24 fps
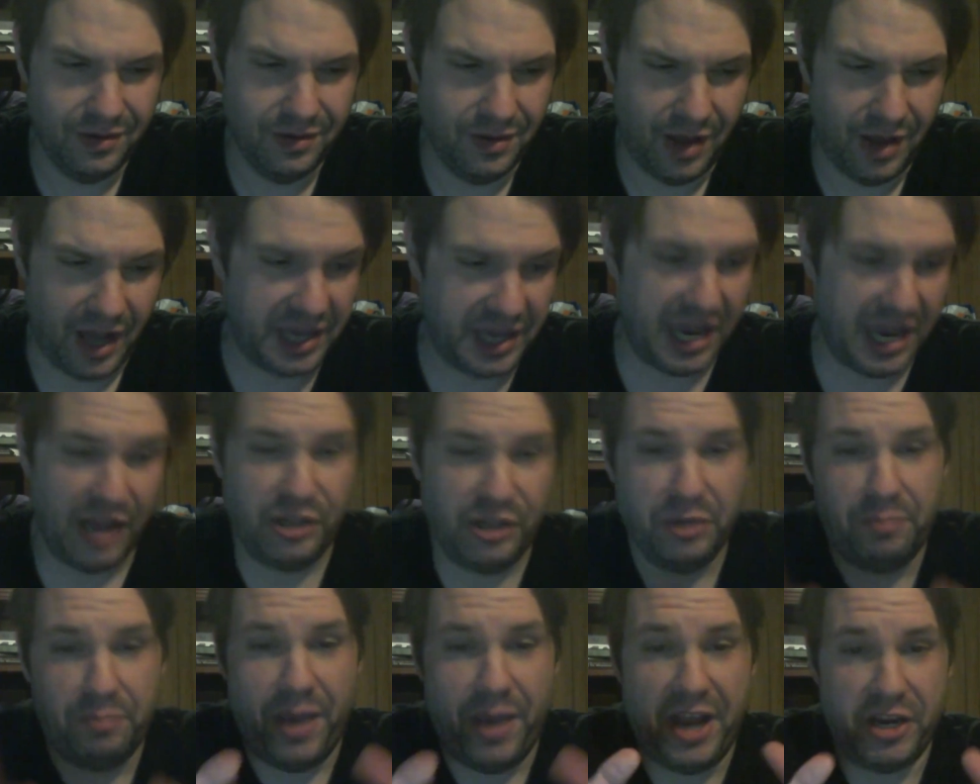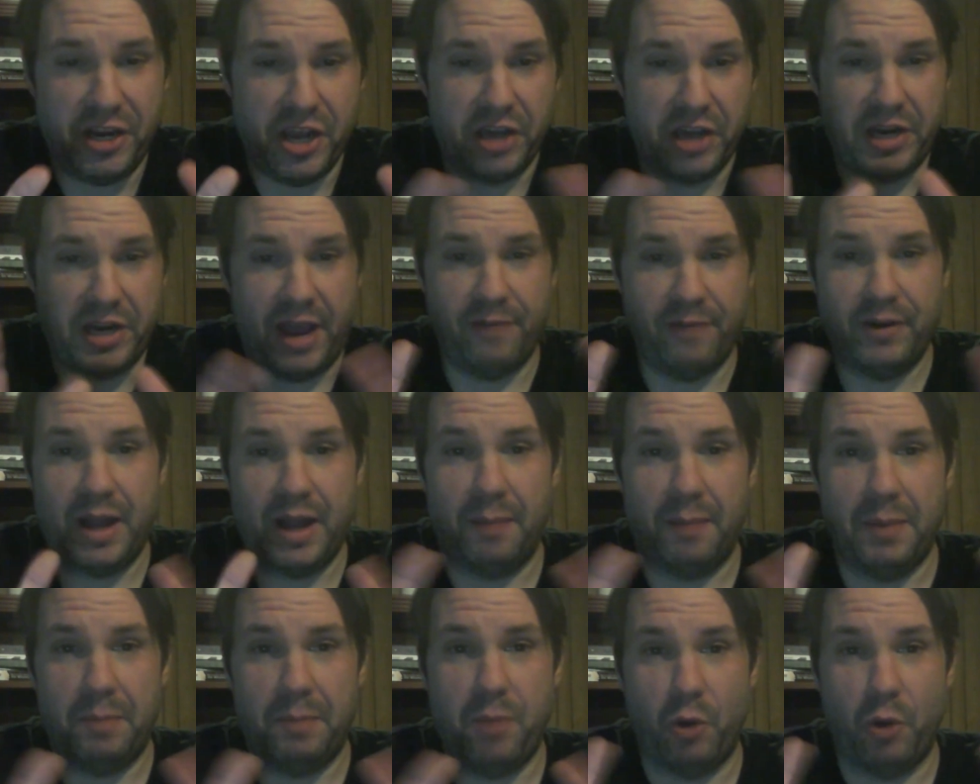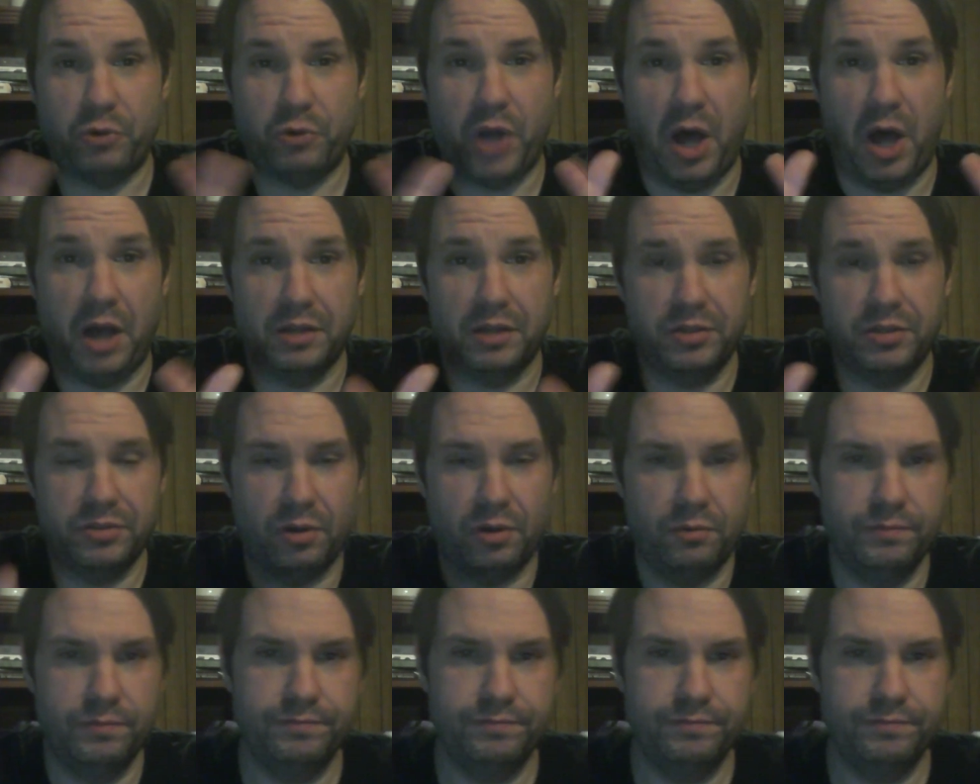I can't debate yet, I haven't got my Botox.